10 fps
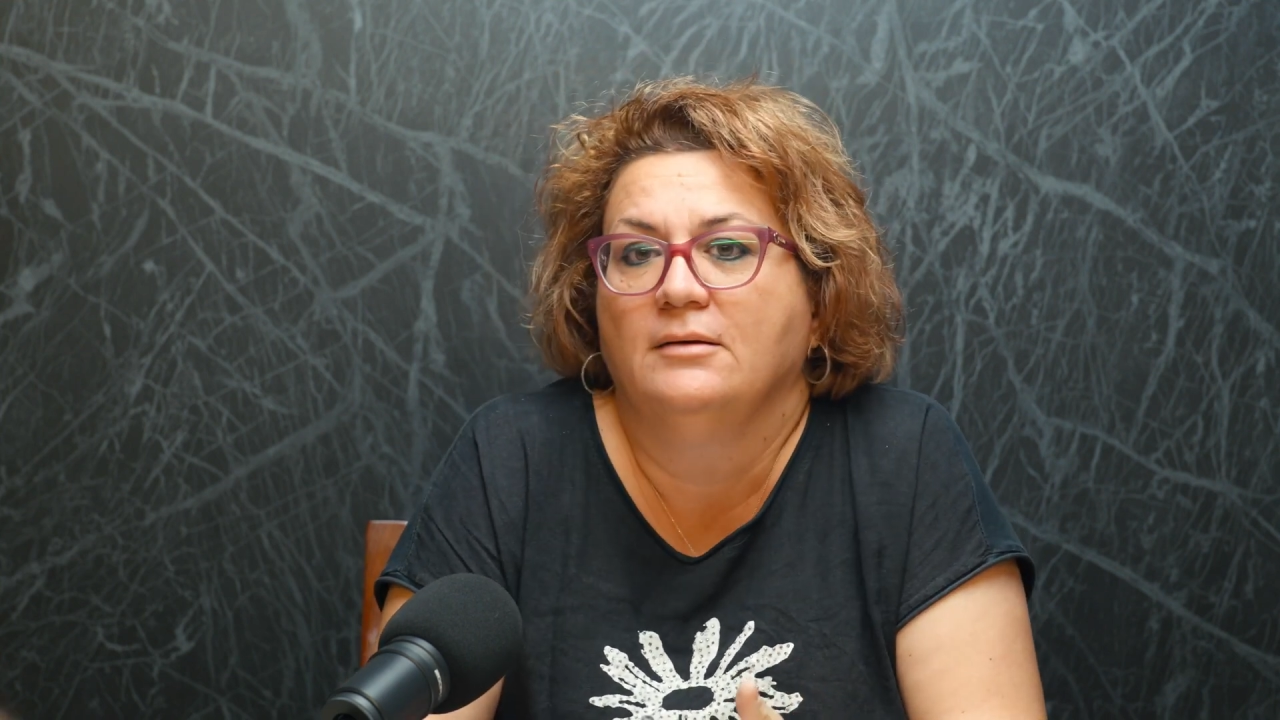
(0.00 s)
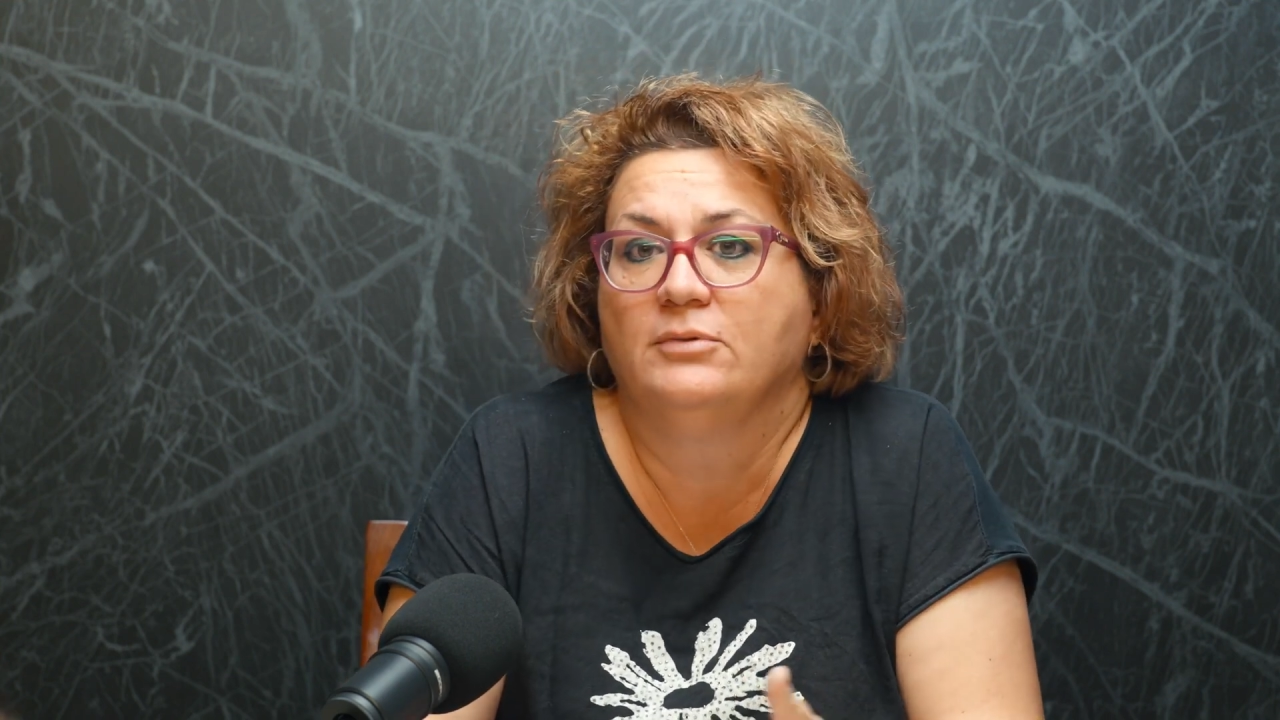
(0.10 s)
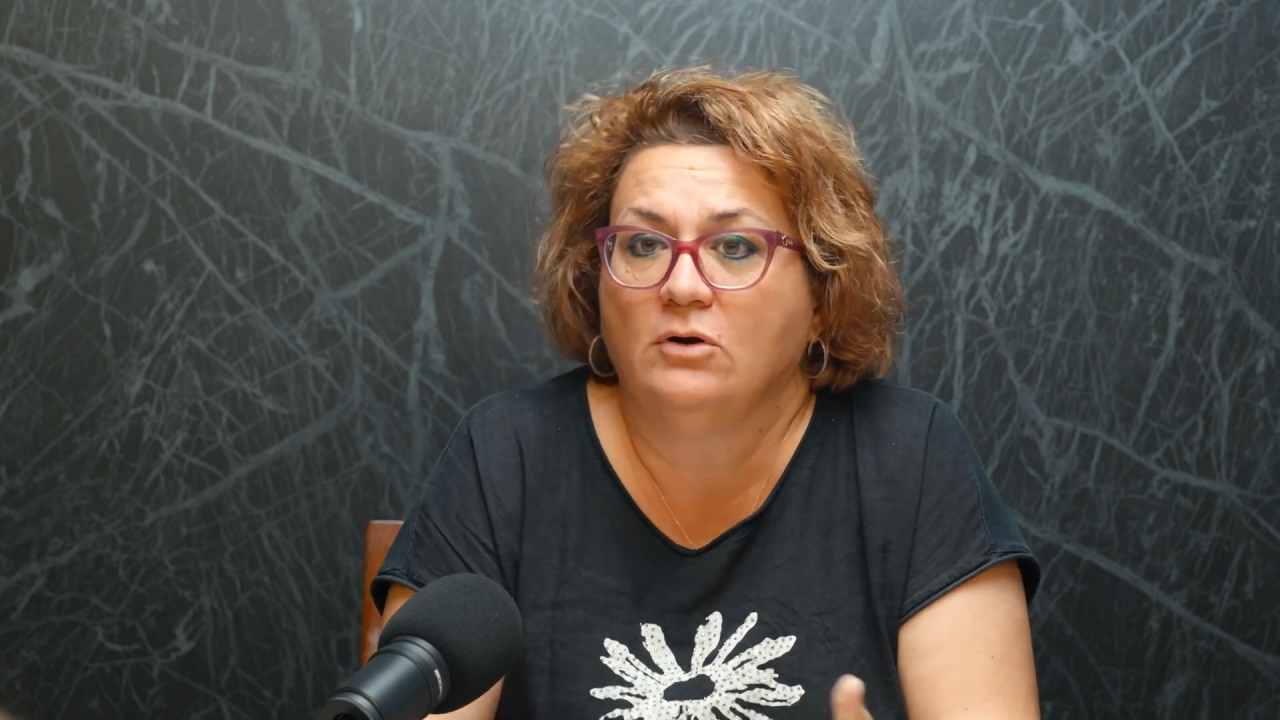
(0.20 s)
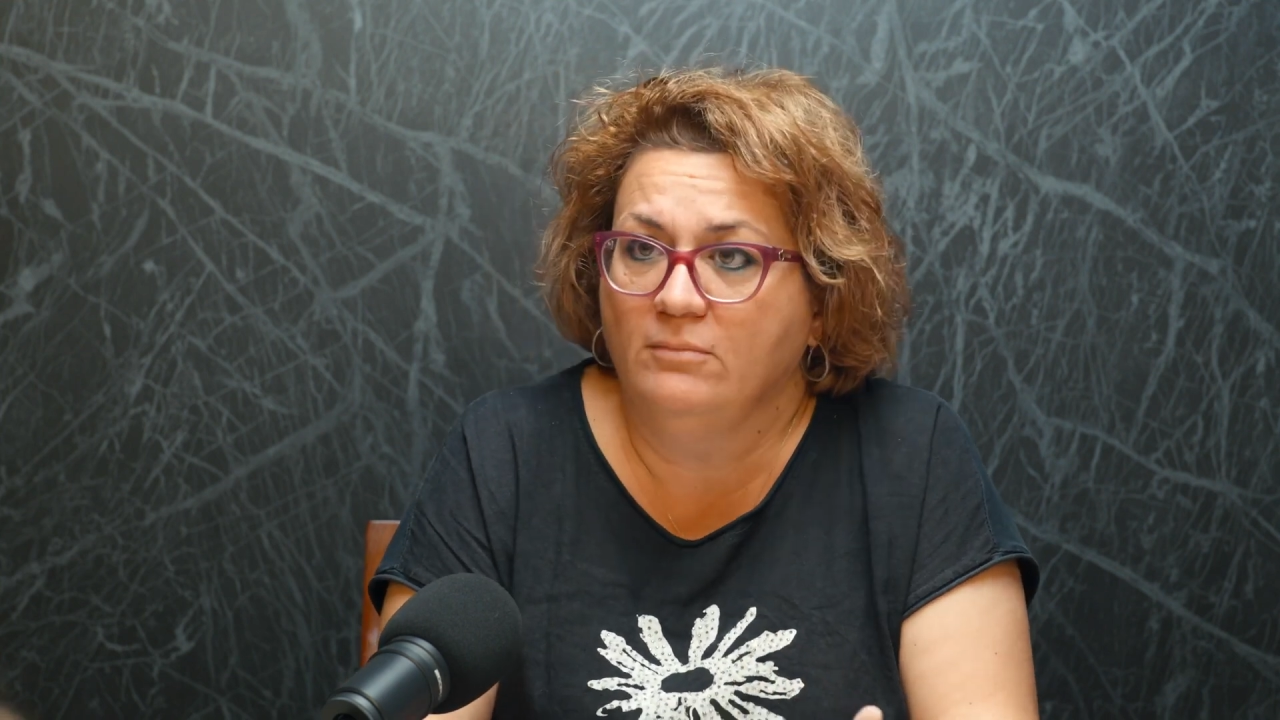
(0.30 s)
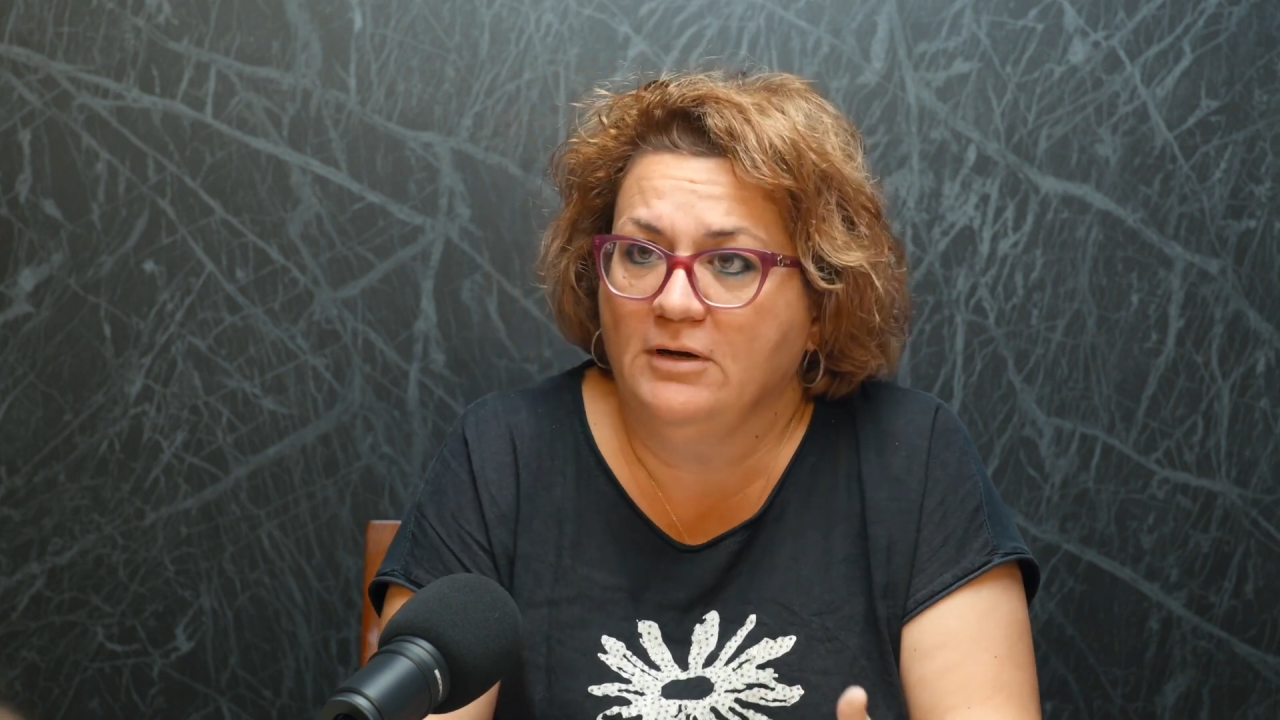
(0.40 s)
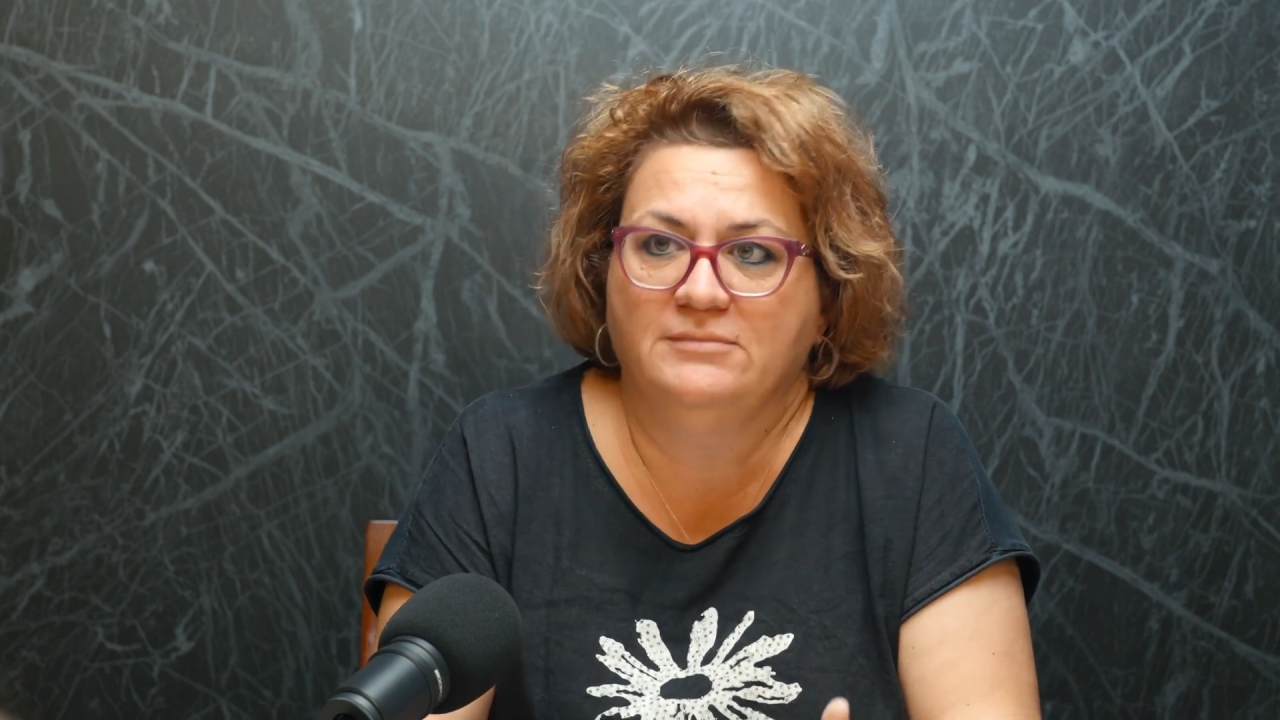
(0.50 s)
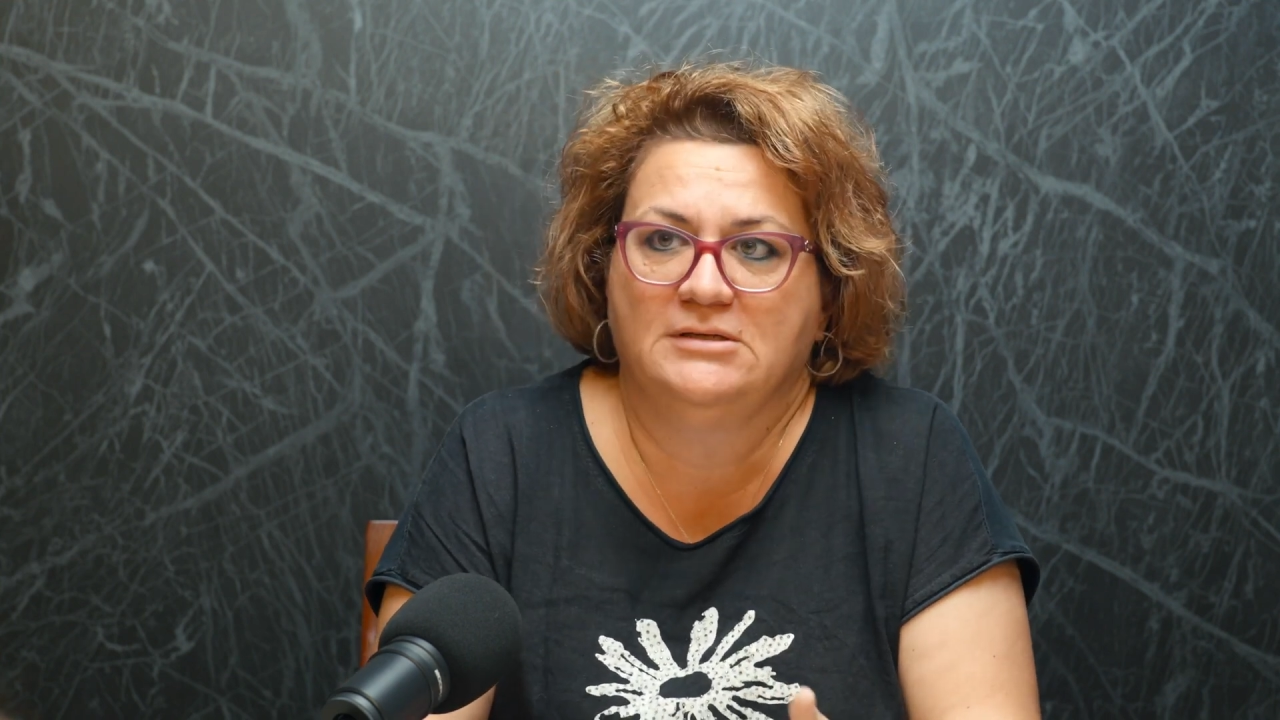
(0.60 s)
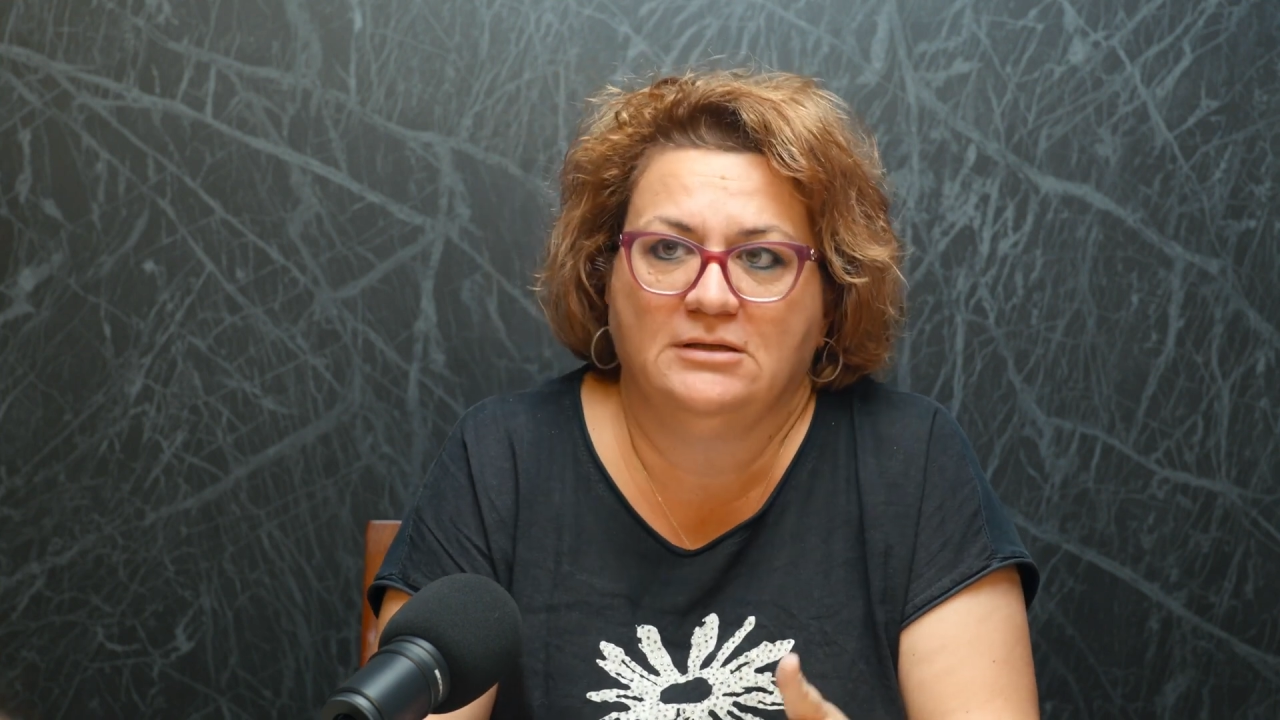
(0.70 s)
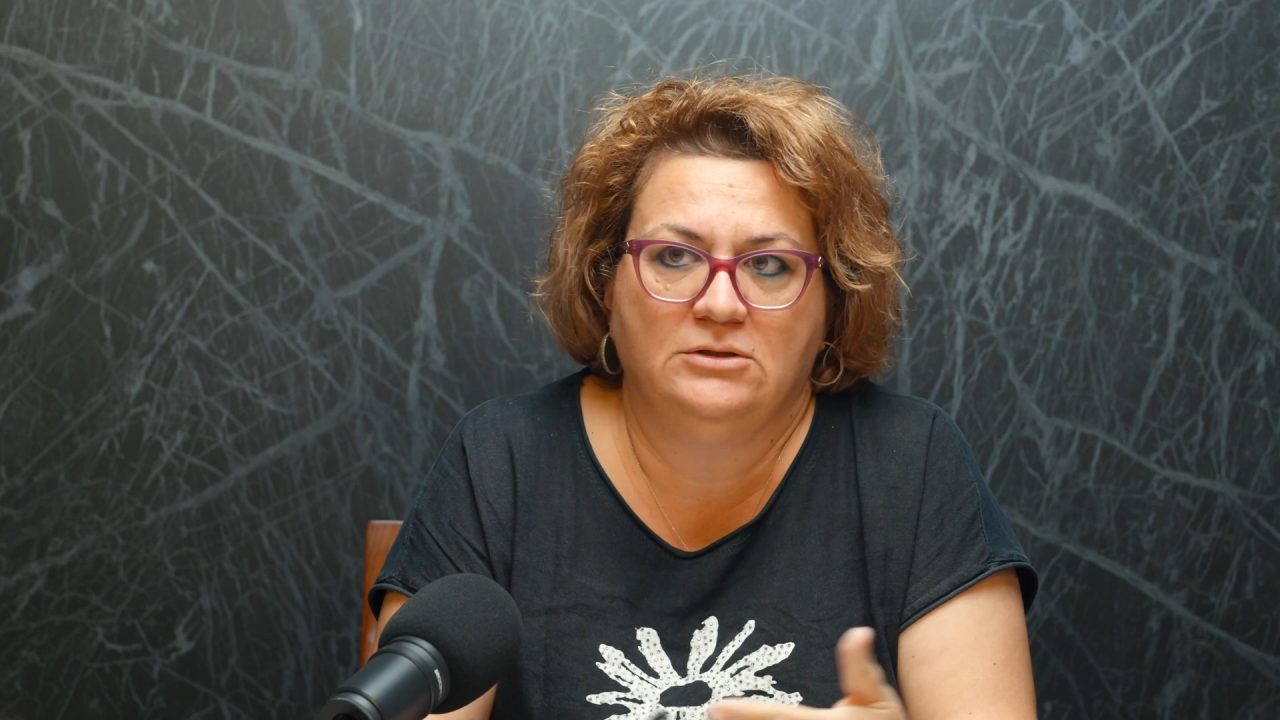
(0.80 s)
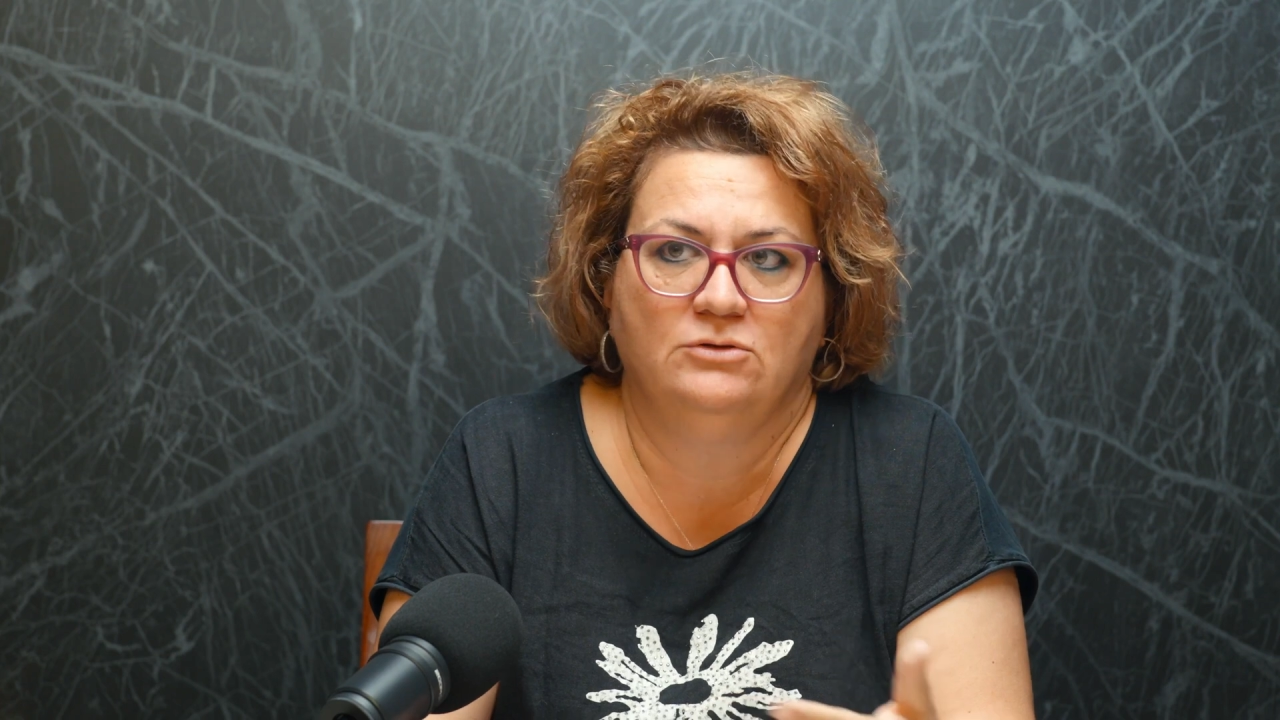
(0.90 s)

problems that